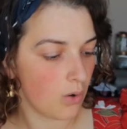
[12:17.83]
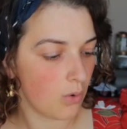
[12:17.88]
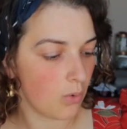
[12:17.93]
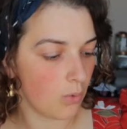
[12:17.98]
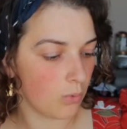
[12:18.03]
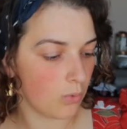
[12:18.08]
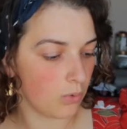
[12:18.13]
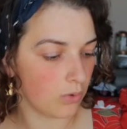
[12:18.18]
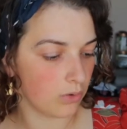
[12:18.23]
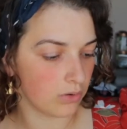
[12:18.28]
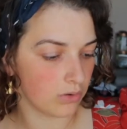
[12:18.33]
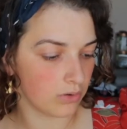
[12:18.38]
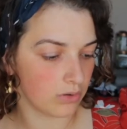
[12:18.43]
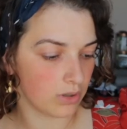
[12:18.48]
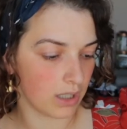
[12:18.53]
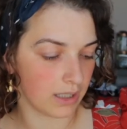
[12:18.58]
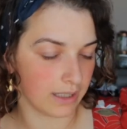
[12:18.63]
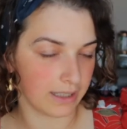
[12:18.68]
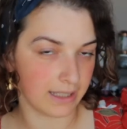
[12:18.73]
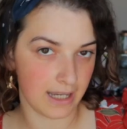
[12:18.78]
or
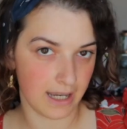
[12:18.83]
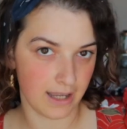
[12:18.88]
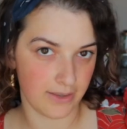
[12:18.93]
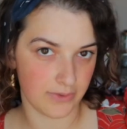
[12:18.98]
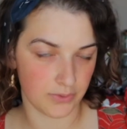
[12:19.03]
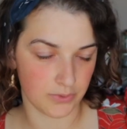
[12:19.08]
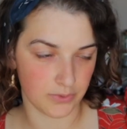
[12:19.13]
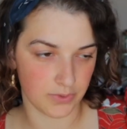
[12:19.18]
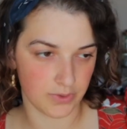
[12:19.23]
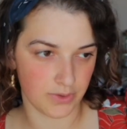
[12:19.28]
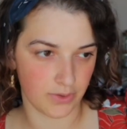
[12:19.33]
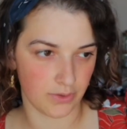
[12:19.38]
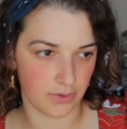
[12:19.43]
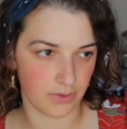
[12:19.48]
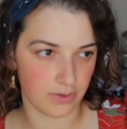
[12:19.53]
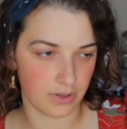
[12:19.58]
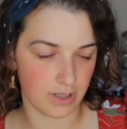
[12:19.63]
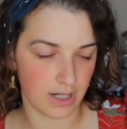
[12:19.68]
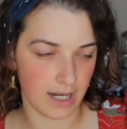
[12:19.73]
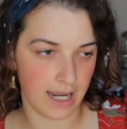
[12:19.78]
a gathered
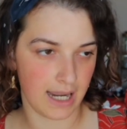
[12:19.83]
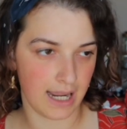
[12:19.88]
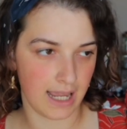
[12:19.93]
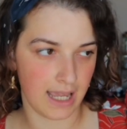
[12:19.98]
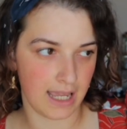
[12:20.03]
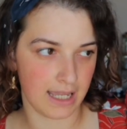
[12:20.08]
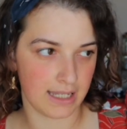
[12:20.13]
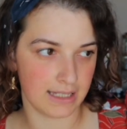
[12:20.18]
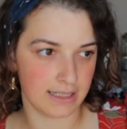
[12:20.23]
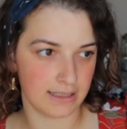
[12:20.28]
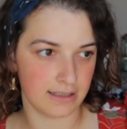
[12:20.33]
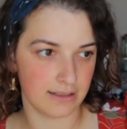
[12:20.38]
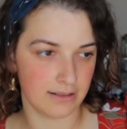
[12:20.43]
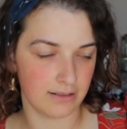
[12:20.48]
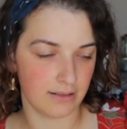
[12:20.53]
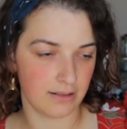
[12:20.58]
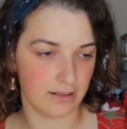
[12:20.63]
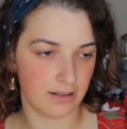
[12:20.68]
skirt, and